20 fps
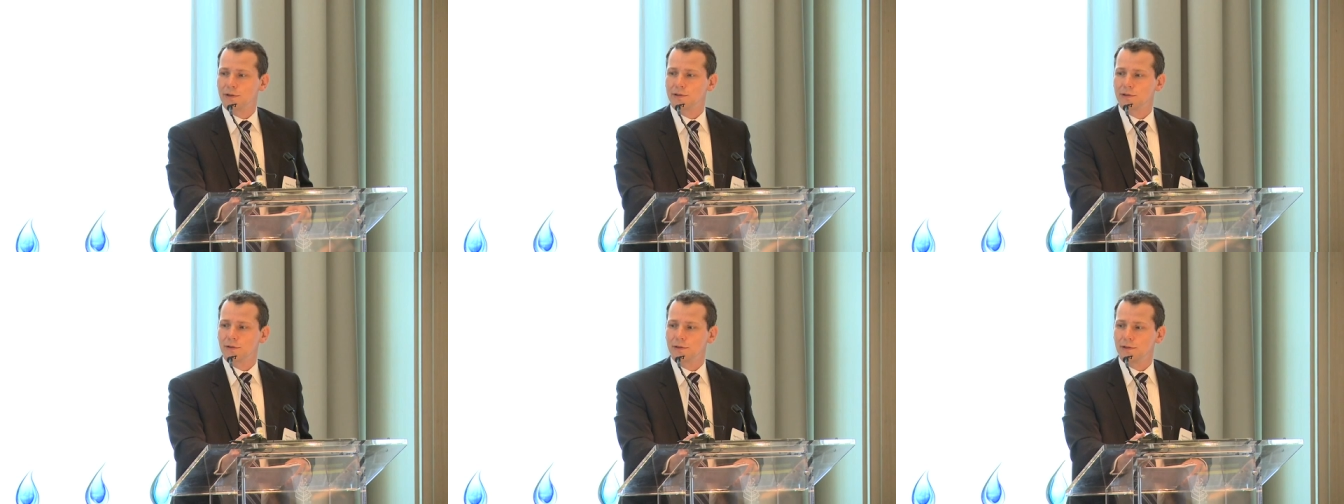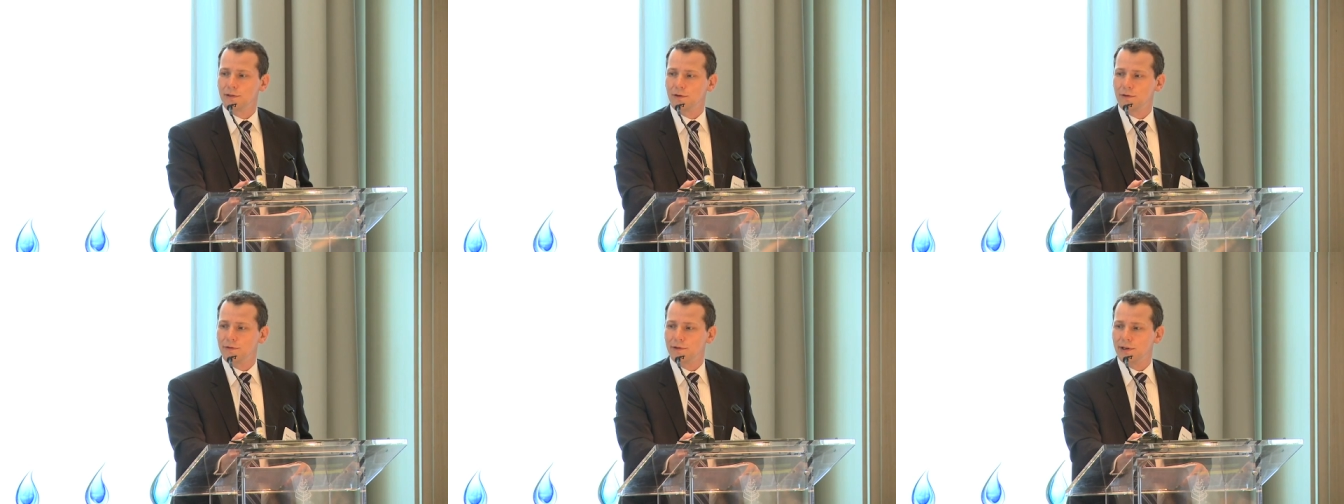I'll
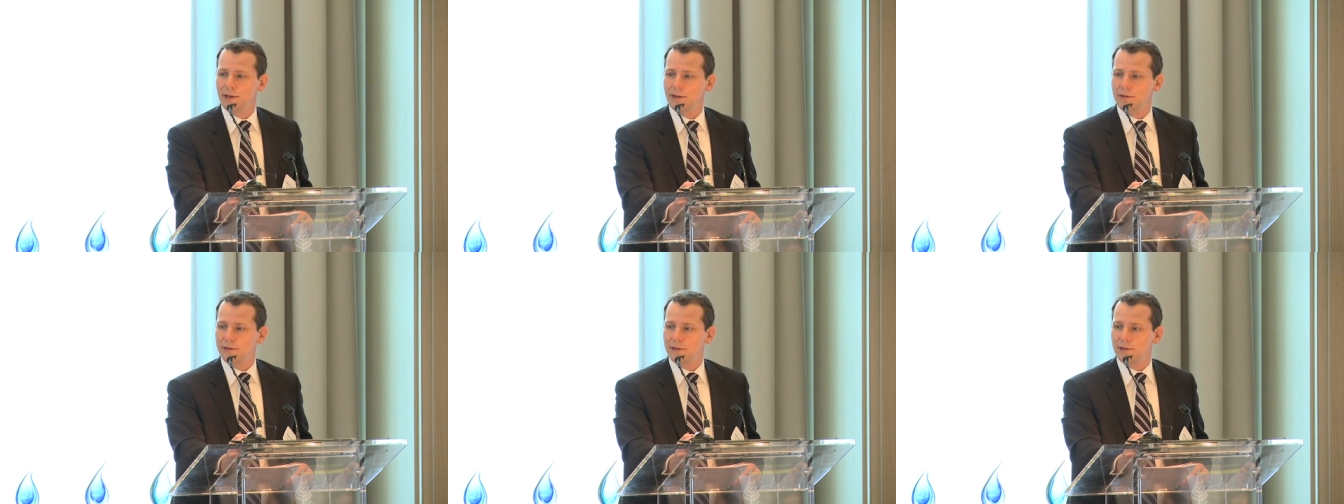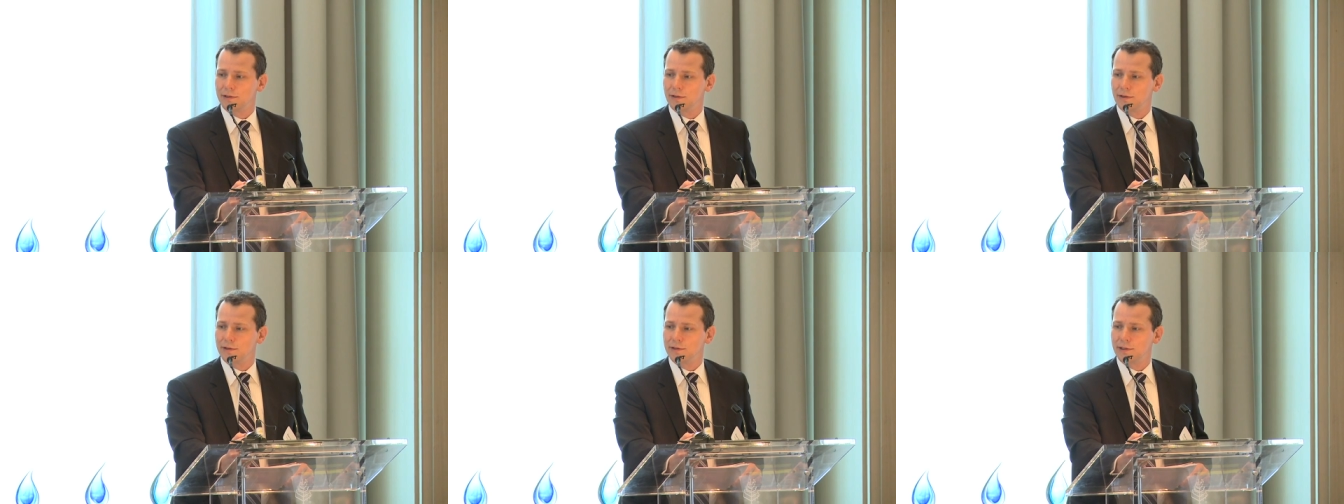turn it over now
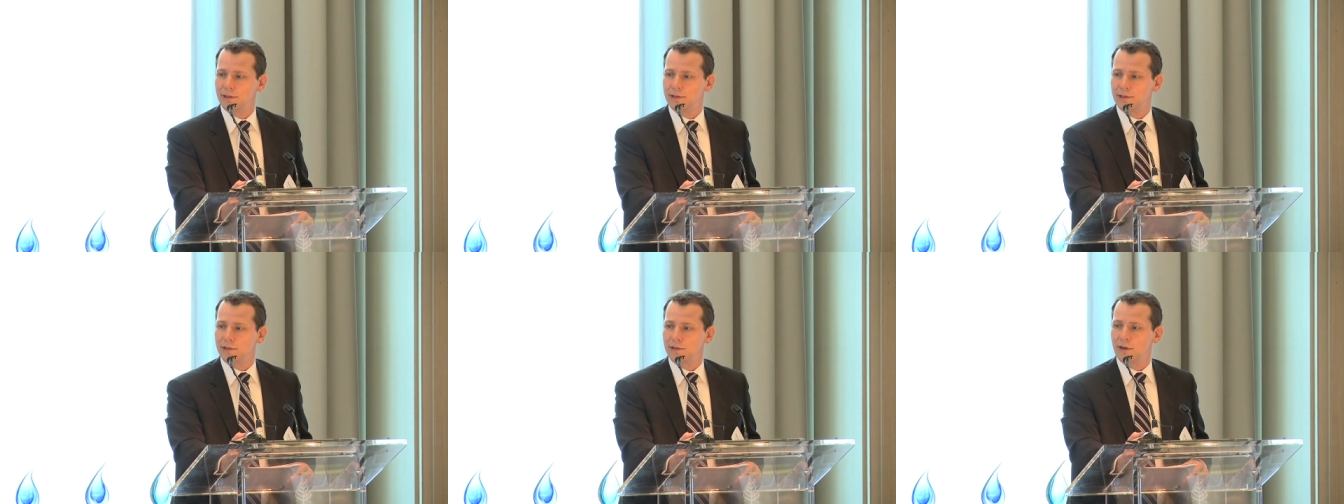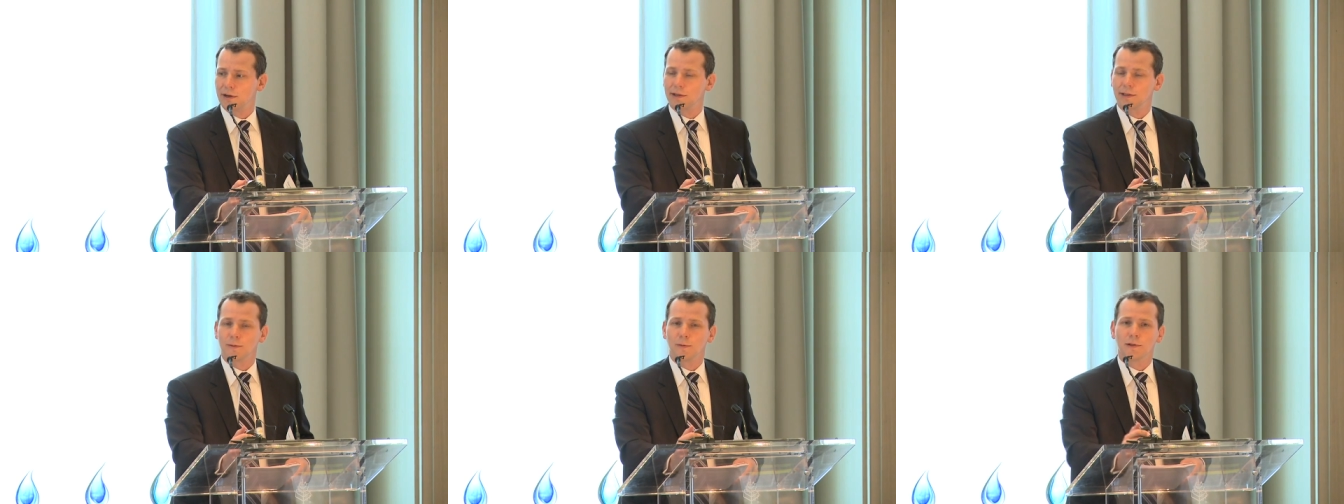to Darcy to
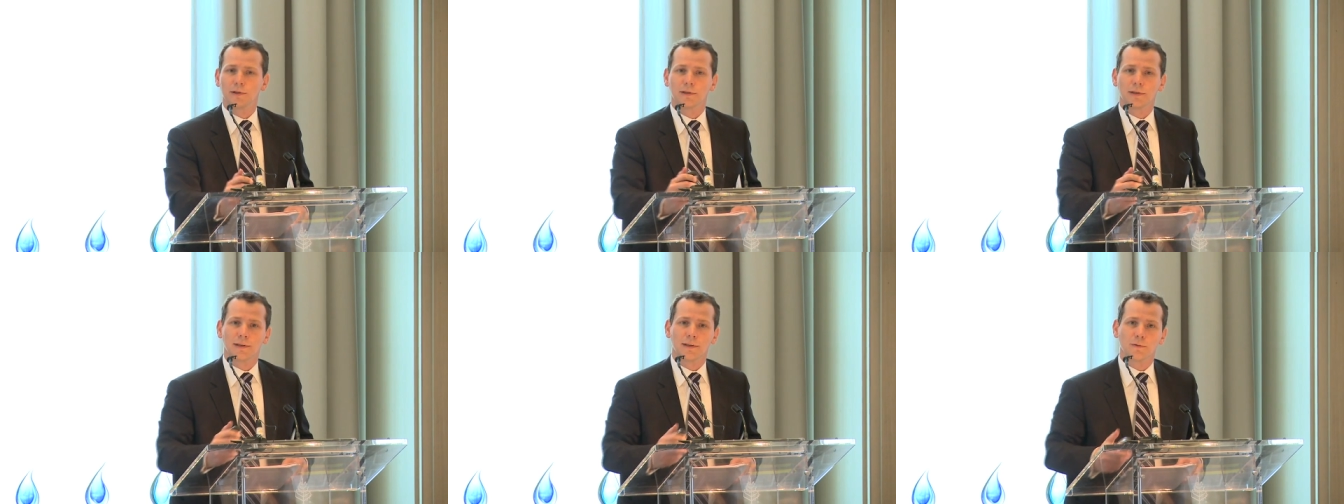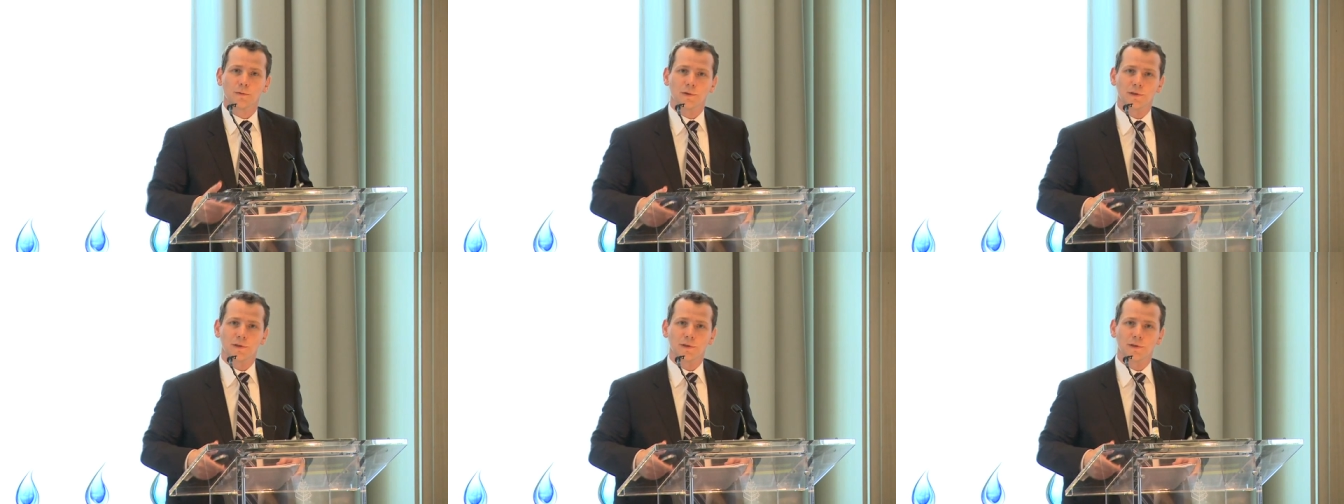talk about the